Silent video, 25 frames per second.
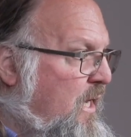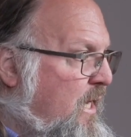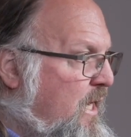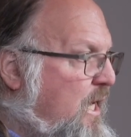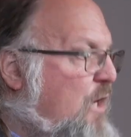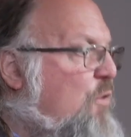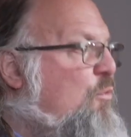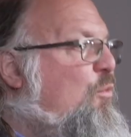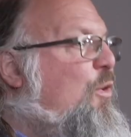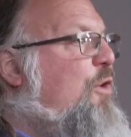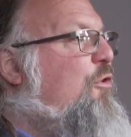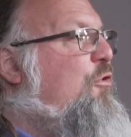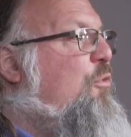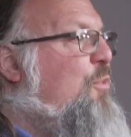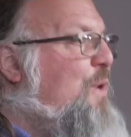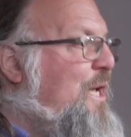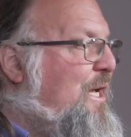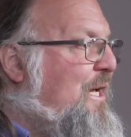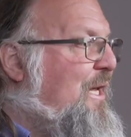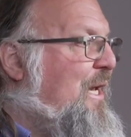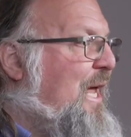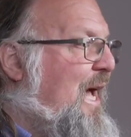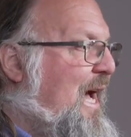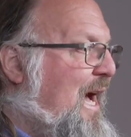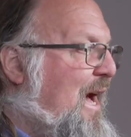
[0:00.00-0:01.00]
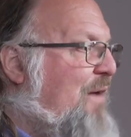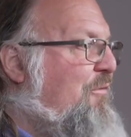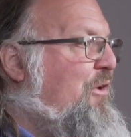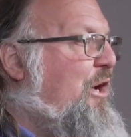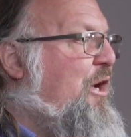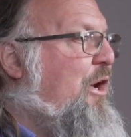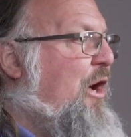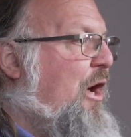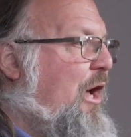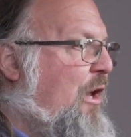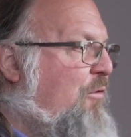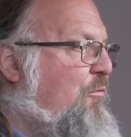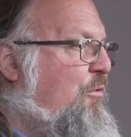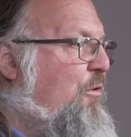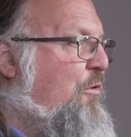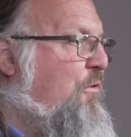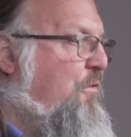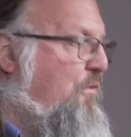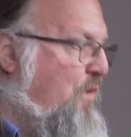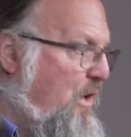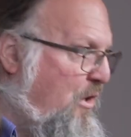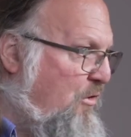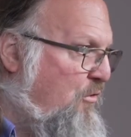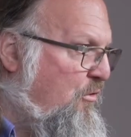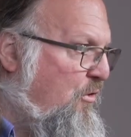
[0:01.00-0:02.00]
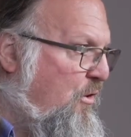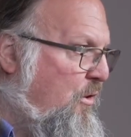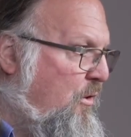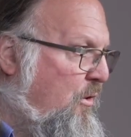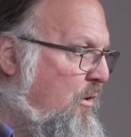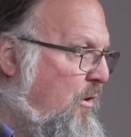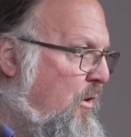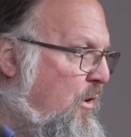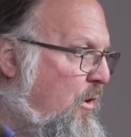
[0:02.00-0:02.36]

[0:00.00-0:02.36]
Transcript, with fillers: in which we can have a conversation.